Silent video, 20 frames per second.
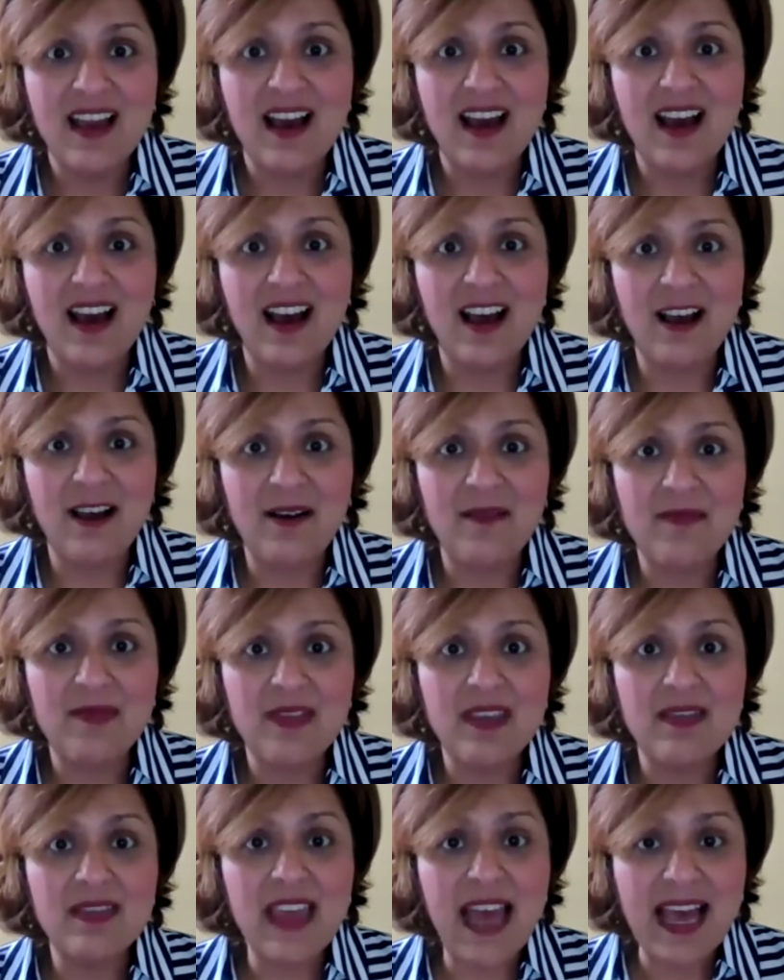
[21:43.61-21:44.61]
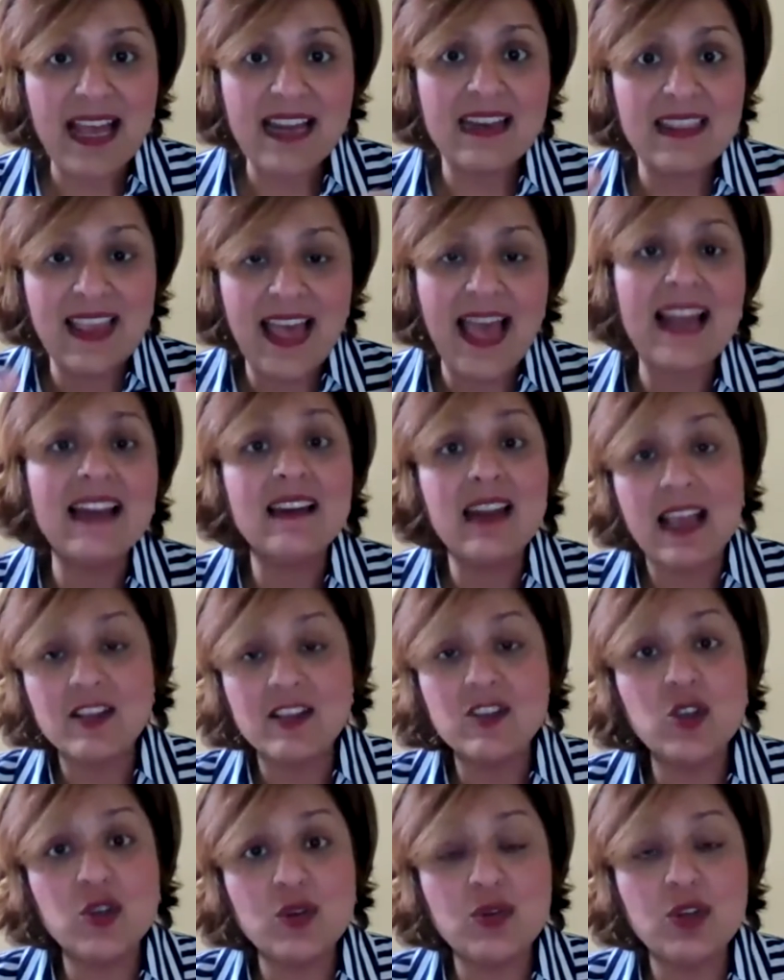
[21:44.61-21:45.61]
That
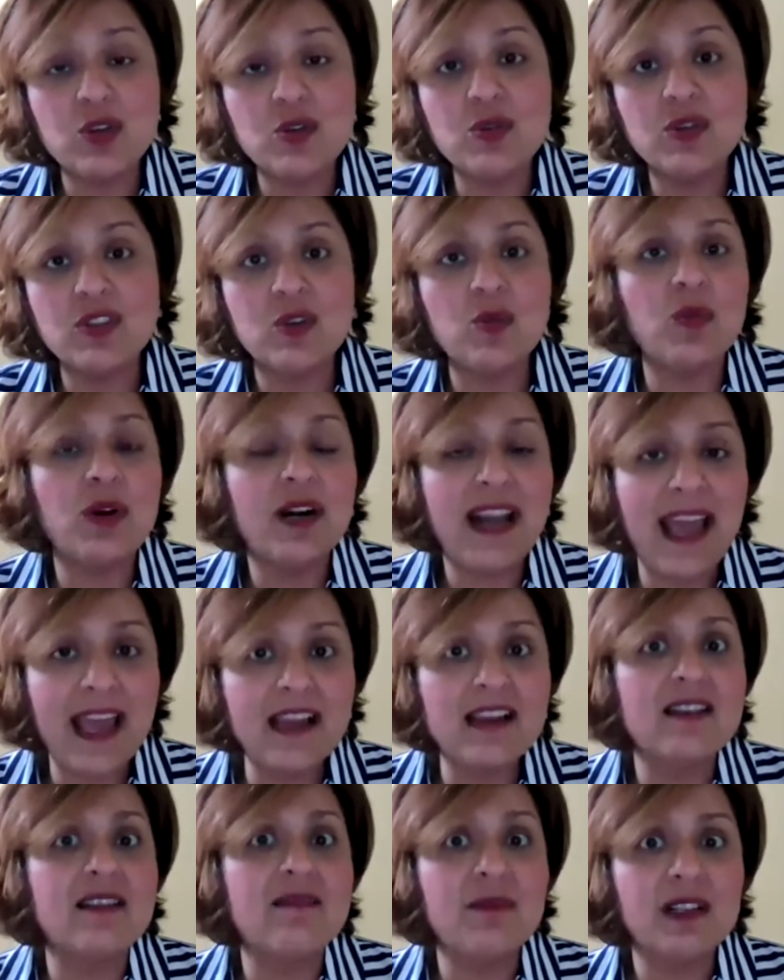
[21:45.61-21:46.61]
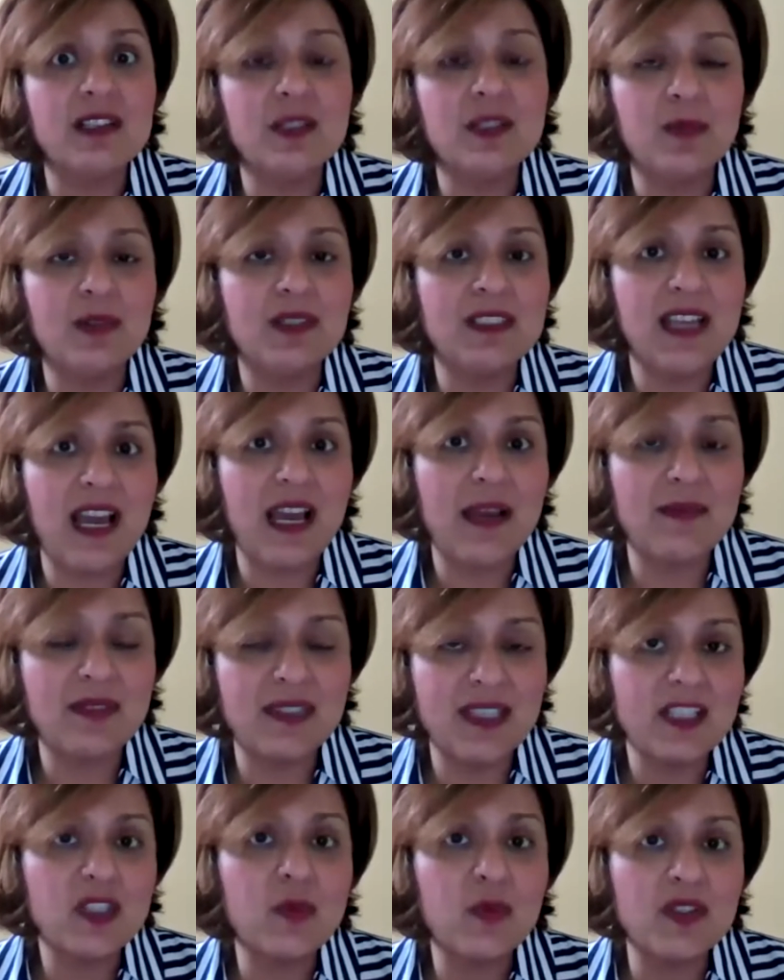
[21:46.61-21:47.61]
as you use the word anchor multiple times,
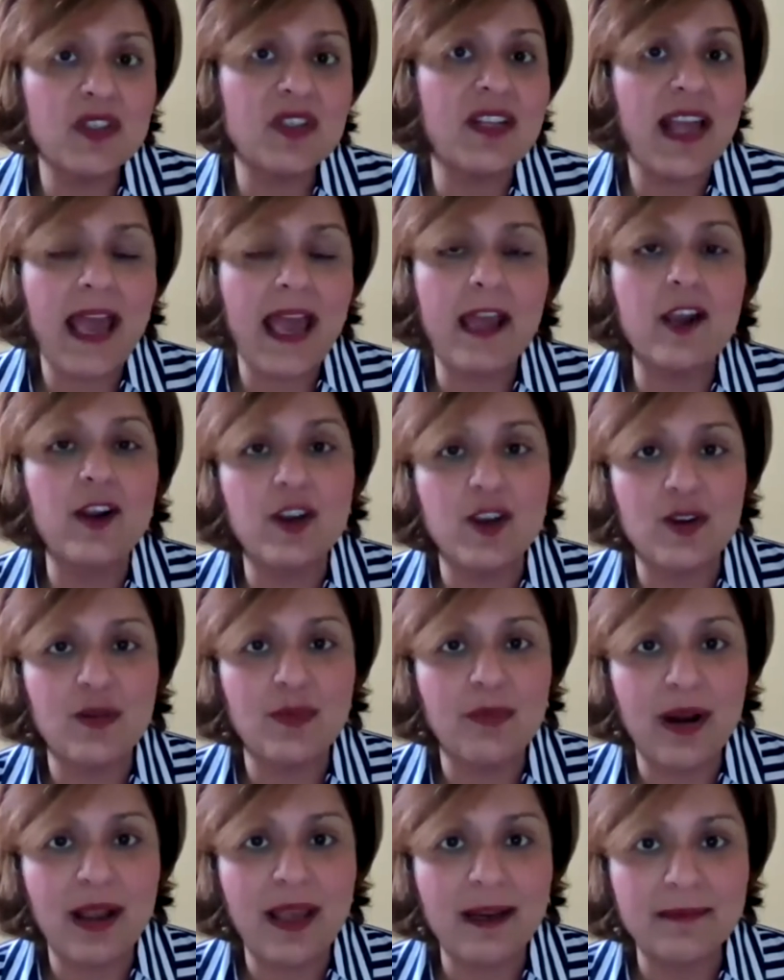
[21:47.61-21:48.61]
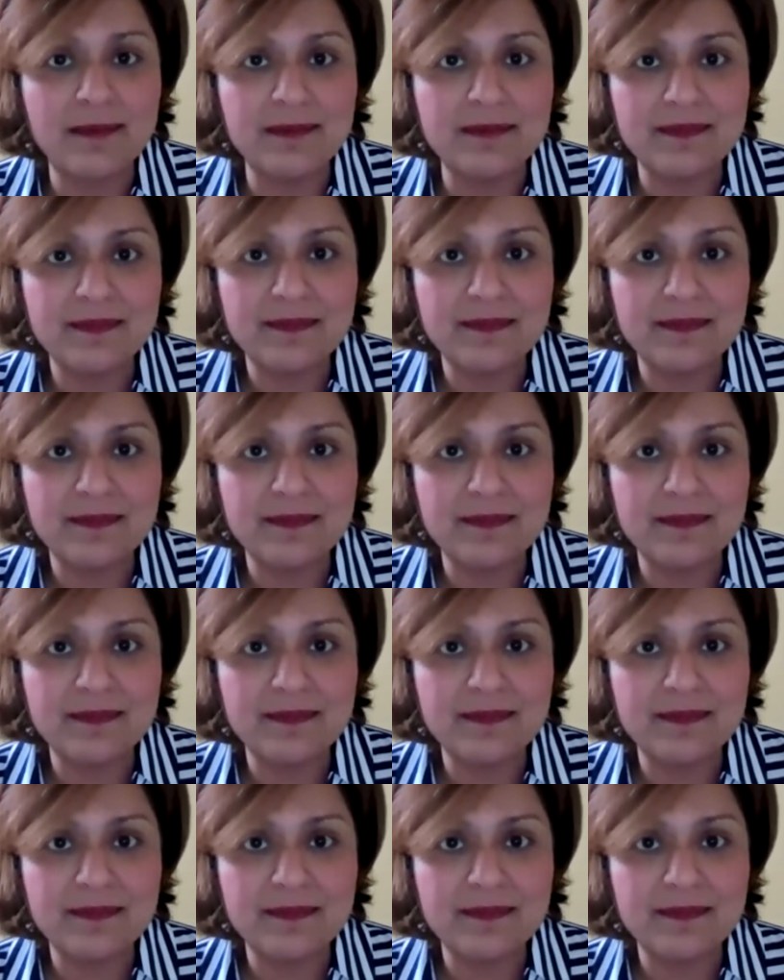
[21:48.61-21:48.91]
that's what's going to anchor your brand.